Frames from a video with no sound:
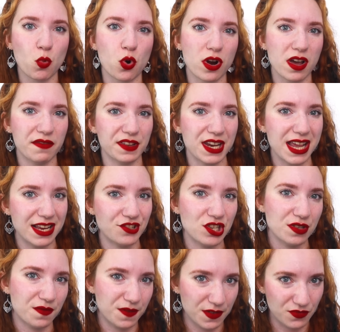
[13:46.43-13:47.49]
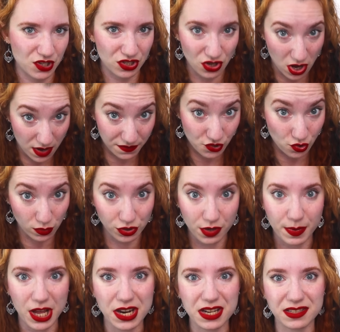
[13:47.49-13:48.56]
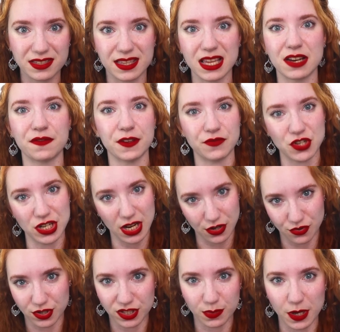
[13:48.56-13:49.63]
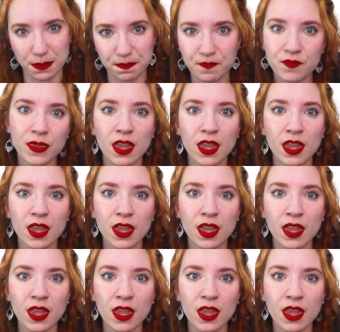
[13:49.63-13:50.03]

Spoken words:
more of an 1850s off-shoulder bodice than a 1500s one.